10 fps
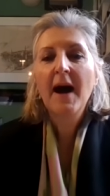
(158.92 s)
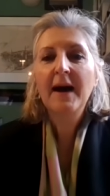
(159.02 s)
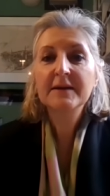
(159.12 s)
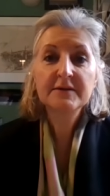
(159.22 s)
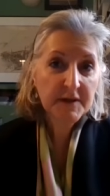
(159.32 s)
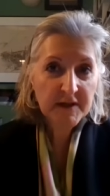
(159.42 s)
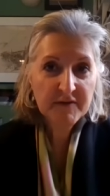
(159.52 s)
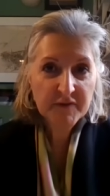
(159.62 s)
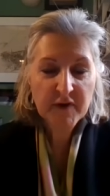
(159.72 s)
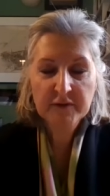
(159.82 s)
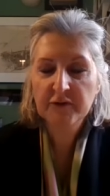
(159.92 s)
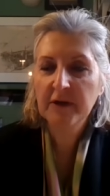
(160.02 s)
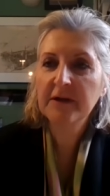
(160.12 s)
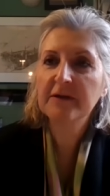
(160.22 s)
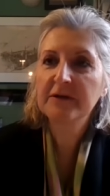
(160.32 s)
and he,
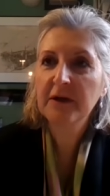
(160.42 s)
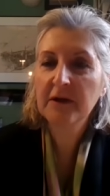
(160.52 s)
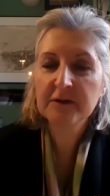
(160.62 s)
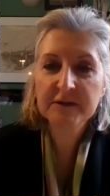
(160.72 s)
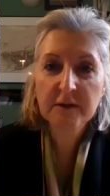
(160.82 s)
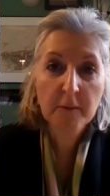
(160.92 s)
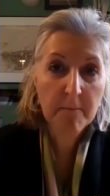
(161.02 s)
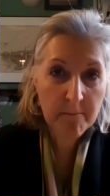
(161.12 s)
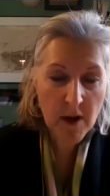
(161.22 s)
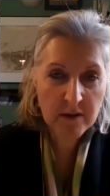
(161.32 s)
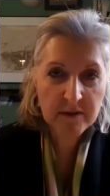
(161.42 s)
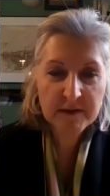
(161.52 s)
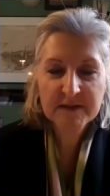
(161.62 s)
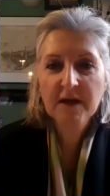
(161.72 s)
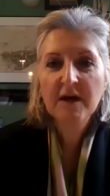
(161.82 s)
Frederick, tells
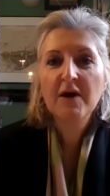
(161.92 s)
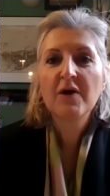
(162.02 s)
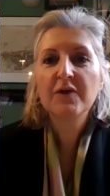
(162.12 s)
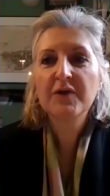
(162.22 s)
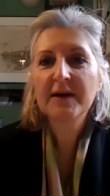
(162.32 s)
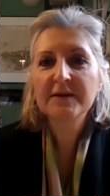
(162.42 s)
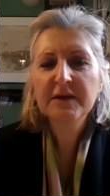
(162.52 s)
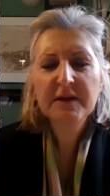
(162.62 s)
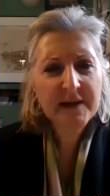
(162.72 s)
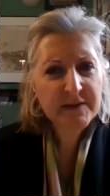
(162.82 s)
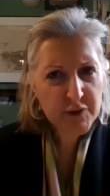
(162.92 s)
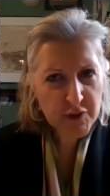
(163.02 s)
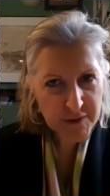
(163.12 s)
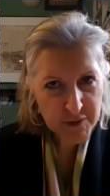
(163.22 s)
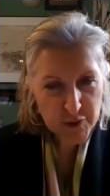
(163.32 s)
Marx that he has
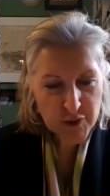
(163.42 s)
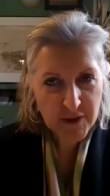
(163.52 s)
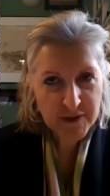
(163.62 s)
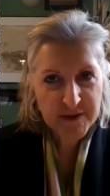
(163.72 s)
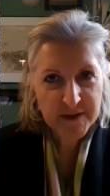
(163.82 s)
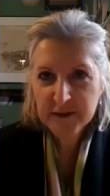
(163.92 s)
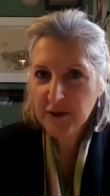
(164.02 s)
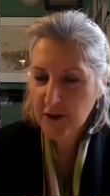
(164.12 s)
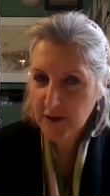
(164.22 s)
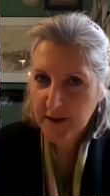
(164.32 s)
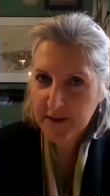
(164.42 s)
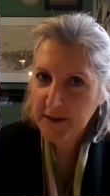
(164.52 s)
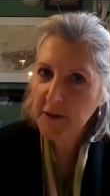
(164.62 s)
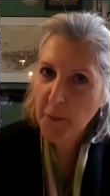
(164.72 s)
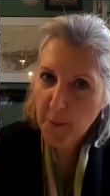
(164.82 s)
just started
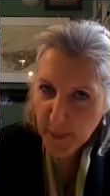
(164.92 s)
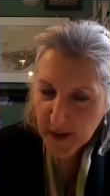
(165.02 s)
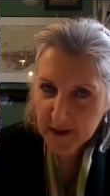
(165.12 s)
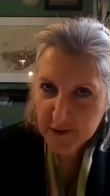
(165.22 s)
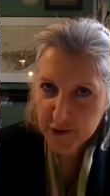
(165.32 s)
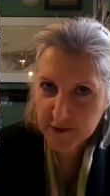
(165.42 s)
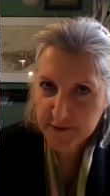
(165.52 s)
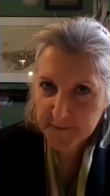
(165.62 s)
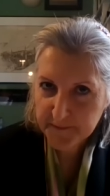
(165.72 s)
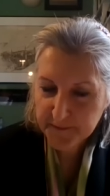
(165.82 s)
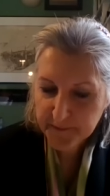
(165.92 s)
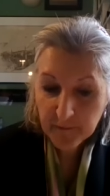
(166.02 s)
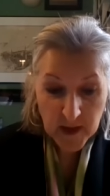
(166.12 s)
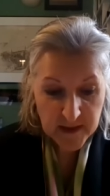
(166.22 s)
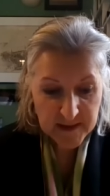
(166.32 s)
learning Persian.
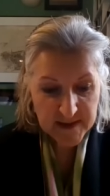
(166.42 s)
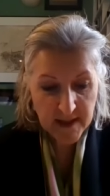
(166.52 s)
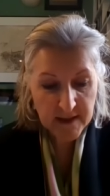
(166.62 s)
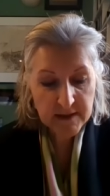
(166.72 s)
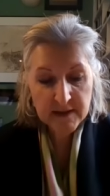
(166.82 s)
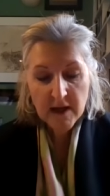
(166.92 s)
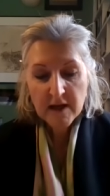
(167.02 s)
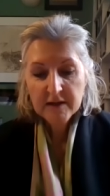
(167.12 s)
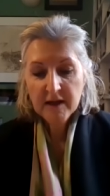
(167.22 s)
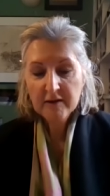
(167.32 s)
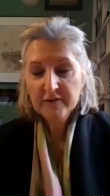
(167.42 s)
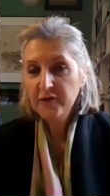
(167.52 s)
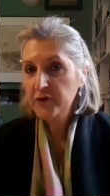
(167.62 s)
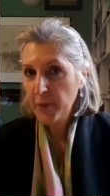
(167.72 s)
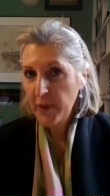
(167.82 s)
He says that
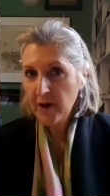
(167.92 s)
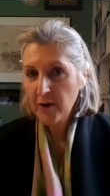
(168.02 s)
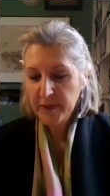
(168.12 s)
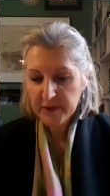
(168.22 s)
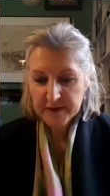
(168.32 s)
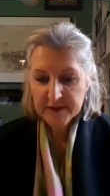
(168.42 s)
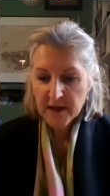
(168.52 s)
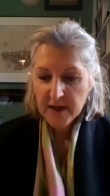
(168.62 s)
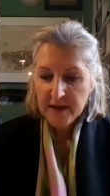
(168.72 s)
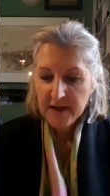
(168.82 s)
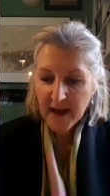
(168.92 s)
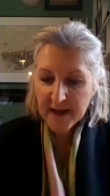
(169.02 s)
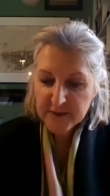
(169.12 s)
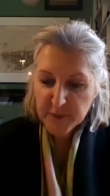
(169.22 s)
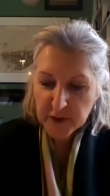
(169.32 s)
for the purpose, he
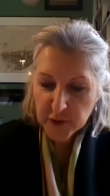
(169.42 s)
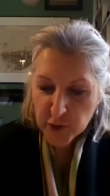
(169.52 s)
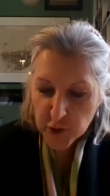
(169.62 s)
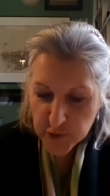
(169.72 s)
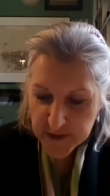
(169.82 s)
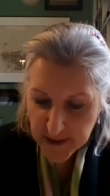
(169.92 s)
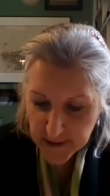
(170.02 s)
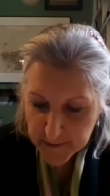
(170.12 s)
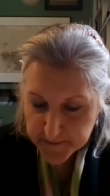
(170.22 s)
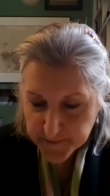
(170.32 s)
has been using